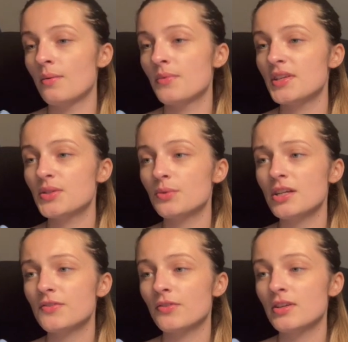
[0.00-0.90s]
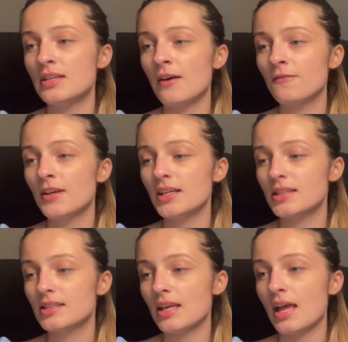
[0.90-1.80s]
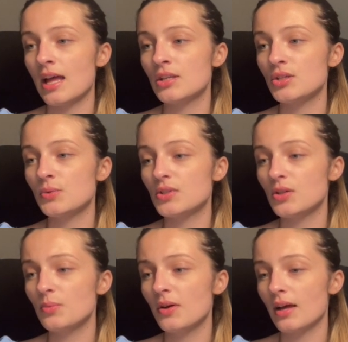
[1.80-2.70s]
This works for Netflix and YouTube,